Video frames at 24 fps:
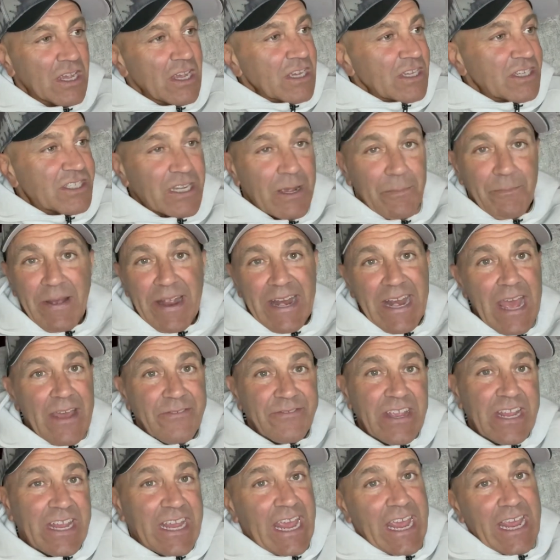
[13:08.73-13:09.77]
Some might have
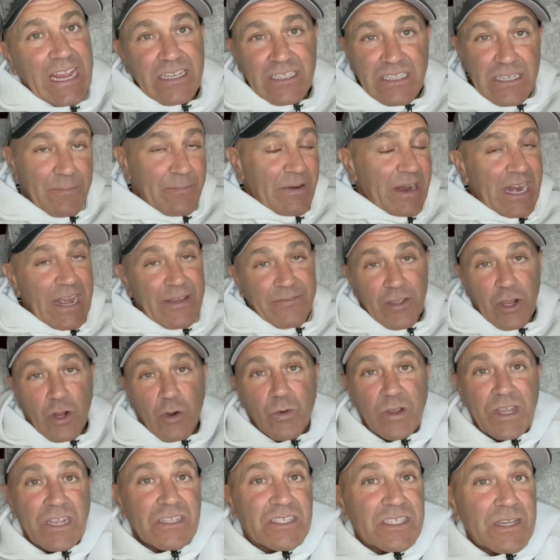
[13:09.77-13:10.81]
the king, some might have the
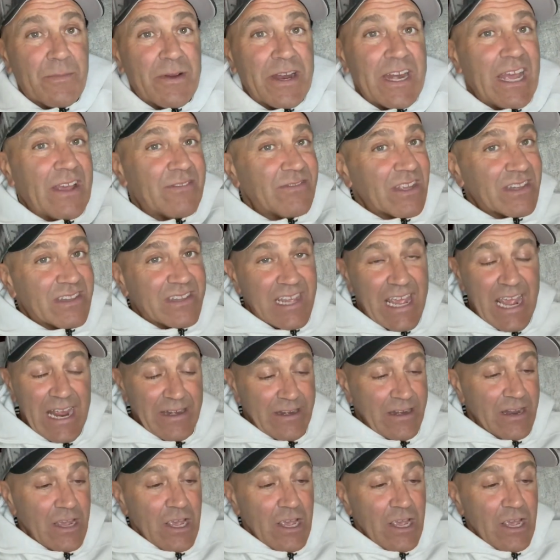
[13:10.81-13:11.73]
queen, some might have the 10,